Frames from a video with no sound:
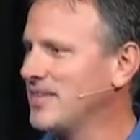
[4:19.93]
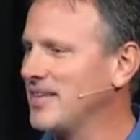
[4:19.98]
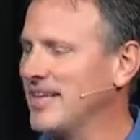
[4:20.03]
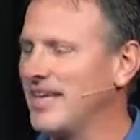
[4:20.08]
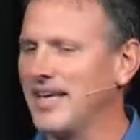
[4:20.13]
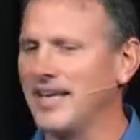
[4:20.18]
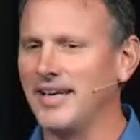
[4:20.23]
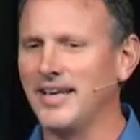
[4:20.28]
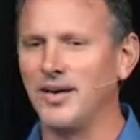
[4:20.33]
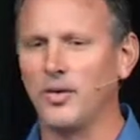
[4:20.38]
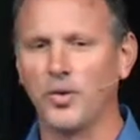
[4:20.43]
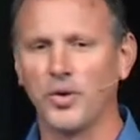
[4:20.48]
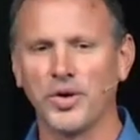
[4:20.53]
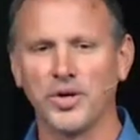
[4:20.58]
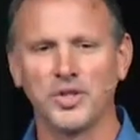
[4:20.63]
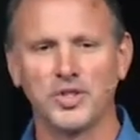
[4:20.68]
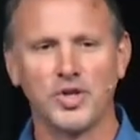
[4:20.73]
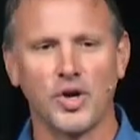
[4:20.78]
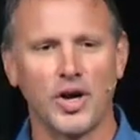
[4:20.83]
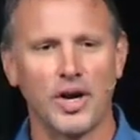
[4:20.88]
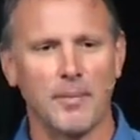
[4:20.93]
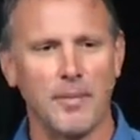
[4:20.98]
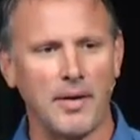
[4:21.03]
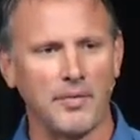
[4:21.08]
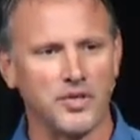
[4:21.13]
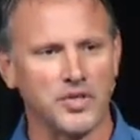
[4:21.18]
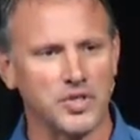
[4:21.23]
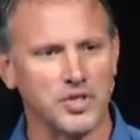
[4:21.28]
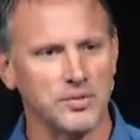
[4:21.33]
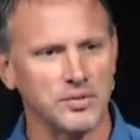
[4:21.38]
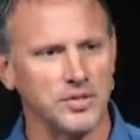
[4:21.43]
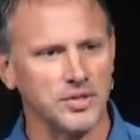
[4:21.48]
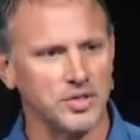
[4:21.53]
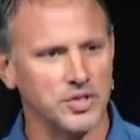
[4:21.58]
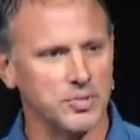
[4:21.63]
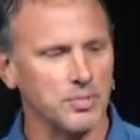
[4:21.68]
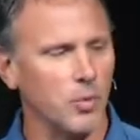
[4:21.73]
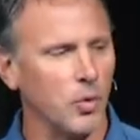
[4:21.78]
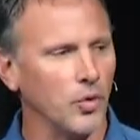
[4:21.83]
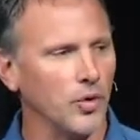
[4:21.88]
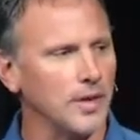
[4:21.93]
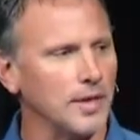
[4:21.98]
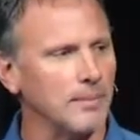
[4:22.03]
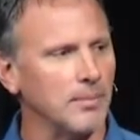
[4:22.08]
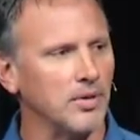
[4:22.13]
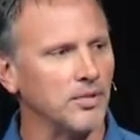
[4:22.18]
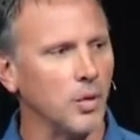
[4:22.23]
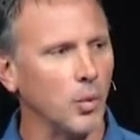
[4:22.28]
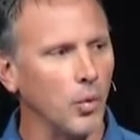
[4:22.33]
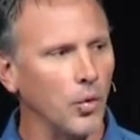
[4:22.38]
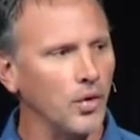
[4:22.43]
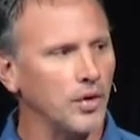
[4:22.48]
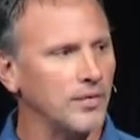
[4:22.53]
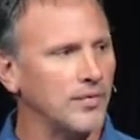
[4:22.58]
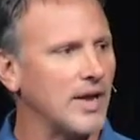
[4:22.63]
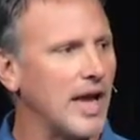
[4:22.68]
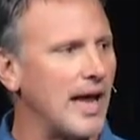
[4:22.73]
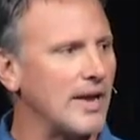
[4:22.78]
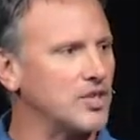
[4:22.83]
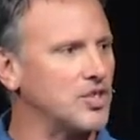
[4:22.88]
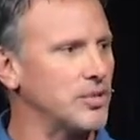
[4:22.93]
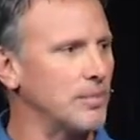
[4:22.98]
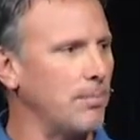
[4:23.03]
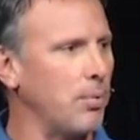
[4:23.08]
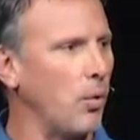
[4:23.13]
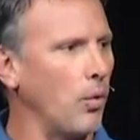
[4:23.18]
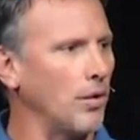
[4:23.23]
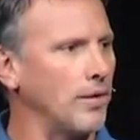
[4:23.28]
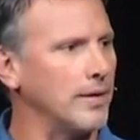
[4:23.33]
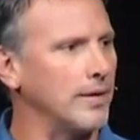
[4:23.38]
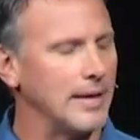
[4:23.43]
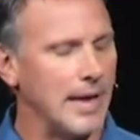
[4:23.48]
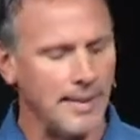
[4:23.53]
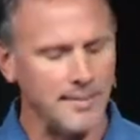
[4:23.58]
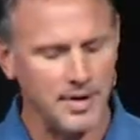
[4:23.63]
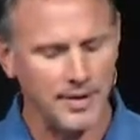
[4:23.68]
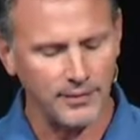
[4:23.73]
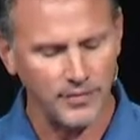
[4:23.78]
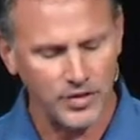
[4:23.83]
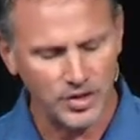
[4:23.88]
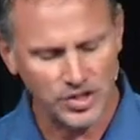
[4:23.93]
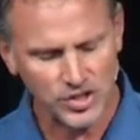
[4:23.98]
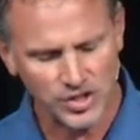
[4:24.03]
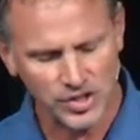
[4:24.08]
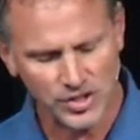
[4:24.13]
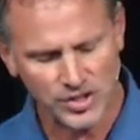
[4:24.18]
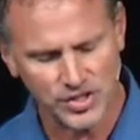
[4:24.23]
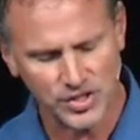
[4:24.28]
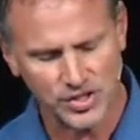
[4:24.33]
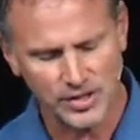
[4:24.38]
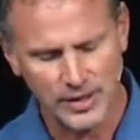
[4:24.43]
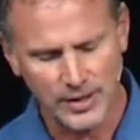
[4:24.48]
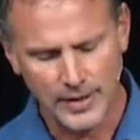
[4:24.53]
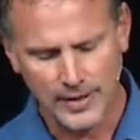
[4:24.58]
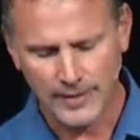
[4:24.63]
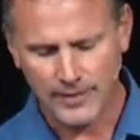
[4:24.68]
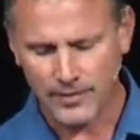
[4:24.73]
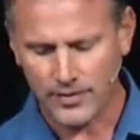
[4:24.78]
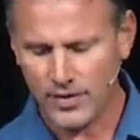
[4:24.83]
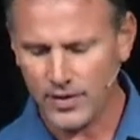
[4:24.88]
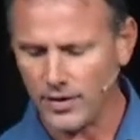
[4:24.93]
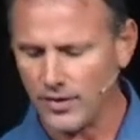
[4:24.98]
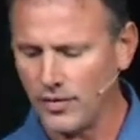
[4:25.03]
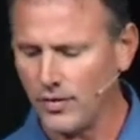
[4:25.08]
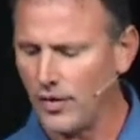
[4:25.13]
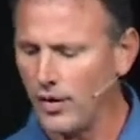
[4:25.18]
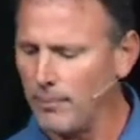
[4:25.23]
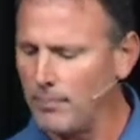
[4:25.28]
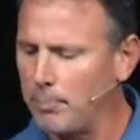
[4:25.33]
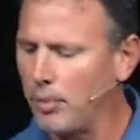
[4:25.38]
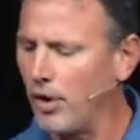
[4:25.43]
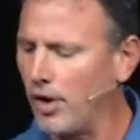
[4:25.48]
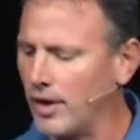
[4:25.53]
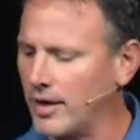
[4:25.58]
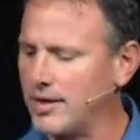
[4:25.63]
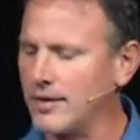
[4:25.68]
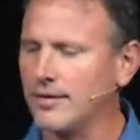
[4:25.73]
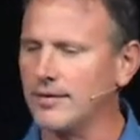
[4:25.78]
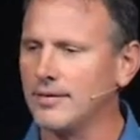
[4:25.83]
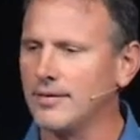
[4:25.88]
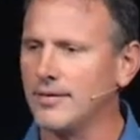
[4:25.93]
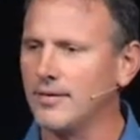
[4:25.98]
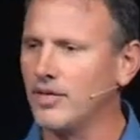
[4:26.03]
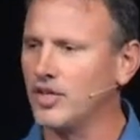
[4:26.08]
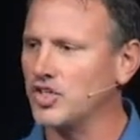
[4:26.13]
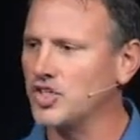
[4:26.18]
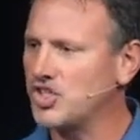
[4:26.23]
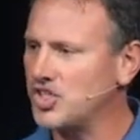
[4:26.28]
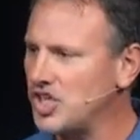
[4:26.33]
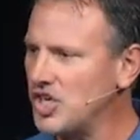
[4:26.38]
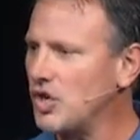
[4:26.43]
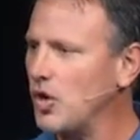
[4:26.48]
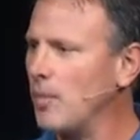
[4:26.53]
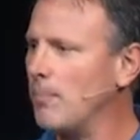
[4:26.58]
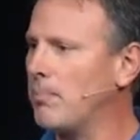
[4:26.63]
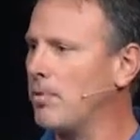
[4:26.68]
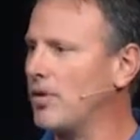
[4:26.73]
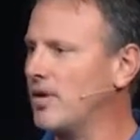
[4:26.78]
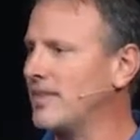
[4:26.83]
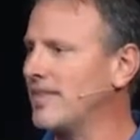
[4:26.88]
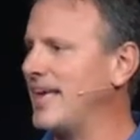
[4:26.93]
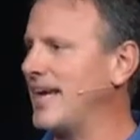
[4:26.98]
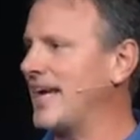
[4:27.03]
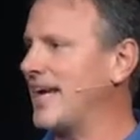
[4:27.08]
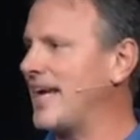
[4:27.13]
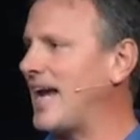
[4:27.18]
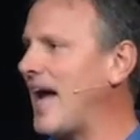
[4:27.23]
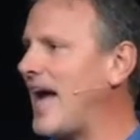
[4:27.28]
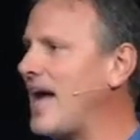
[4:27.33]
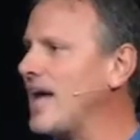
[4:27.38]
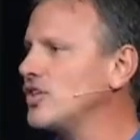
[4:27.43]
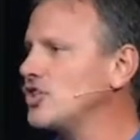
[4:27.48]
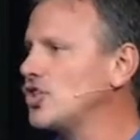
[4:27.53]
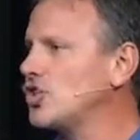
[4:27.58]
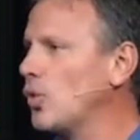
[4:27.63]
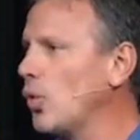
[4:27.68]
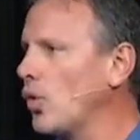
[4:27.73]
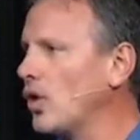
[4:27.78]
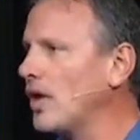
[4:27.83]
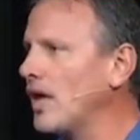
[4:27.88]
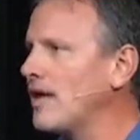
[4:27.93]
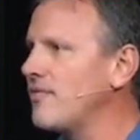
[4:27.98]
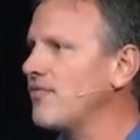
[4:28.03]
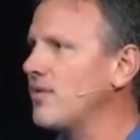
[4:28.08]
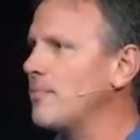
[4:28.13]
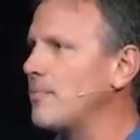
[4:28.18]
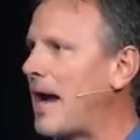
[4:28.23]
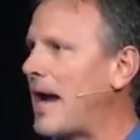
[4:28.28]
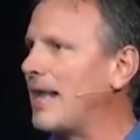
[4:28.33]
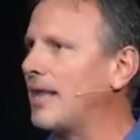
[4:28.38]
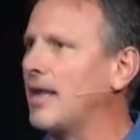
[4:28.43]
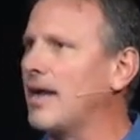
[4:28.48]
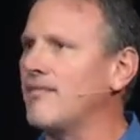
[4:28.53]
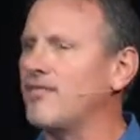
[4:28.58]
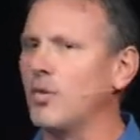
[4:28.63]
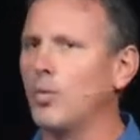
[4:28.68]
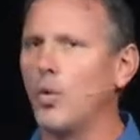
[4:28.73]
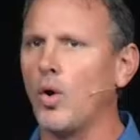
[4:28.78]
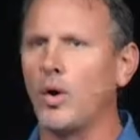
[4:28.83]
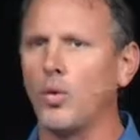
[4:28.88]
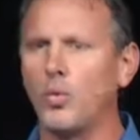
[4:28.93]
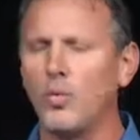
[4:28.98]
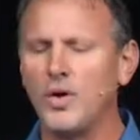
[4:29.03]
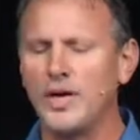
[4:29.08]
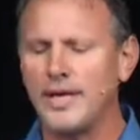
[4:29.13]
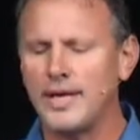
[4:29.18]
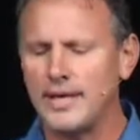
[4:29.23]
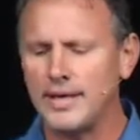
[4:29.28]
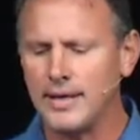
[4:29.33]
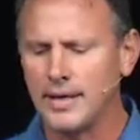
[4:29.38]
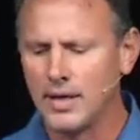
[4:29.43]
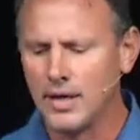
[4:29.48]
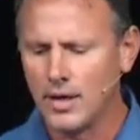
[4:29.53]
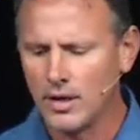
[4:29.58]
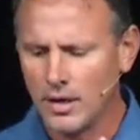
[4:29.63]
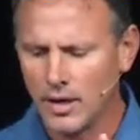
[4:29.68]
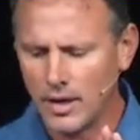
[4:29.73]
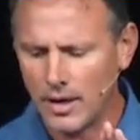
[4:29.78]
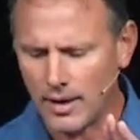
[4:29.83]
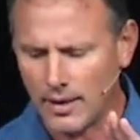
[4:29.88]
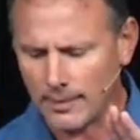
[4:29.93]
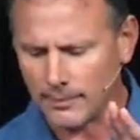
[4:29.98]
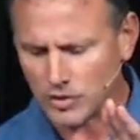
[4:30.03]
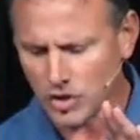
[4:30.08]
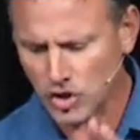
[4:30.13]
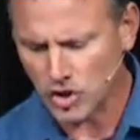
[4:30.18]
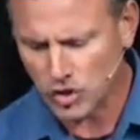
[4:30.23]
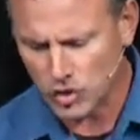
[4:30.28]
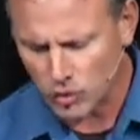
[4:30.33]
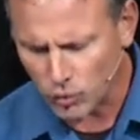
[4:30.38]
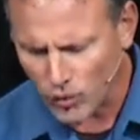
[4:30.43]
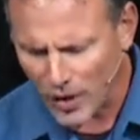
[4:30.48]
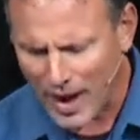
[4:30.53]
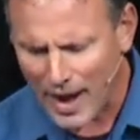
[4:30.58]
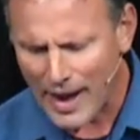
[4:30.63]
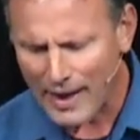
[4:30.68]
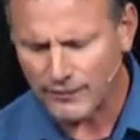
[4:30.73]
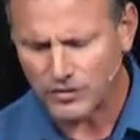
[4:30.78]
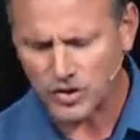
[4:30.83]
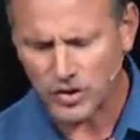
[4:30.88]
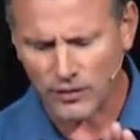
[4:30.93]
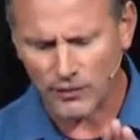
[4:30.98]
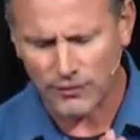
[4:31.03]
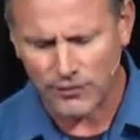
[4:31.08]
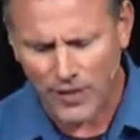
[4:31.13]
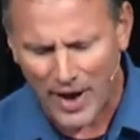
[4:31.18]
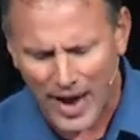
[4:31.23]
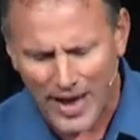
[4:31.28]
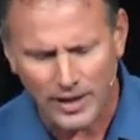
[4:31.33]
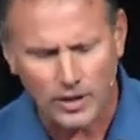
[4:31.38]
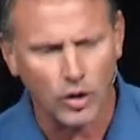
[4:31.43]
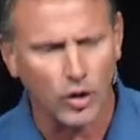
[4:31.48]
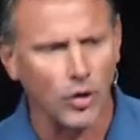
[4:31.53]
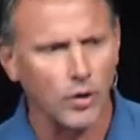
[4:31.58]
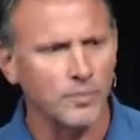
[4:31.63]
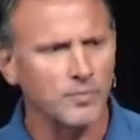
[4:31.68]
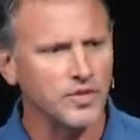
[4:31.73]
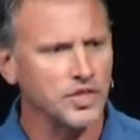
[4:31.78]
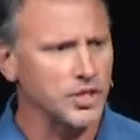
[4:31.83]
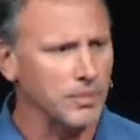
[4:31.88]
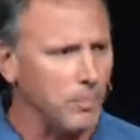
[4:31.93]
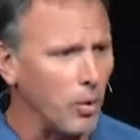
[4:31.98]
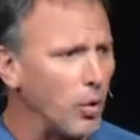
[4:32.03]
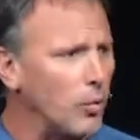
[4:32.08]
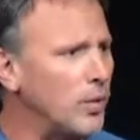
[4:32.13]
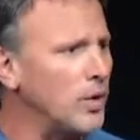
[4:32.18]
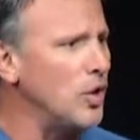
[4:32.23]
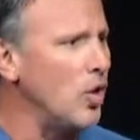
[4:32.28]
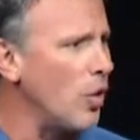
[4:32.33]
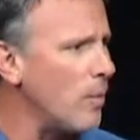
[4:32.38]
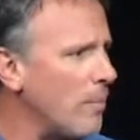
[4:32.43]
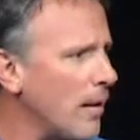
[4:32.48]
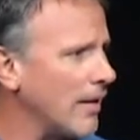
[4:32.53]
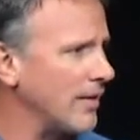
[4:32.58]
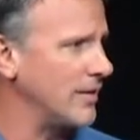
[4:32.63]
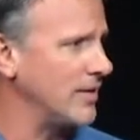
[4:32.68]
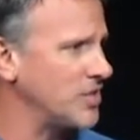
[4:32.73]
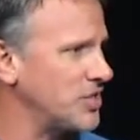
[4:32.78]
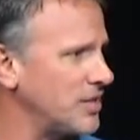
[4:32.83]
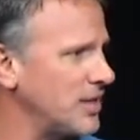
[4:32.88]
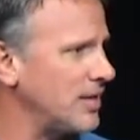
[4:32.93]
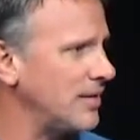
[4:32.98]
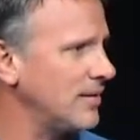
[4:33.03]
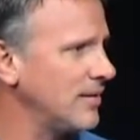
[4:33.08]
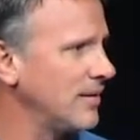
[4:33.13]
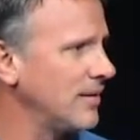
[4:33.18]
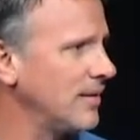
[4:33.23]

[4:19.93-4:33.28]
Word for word: And uh, we're going to talk about this this morning. But the Word of God is important. I mean, if this is the, the book, the single book that guides your life and my life and what we um, strive to follow. It's important. We know about it, isn't it?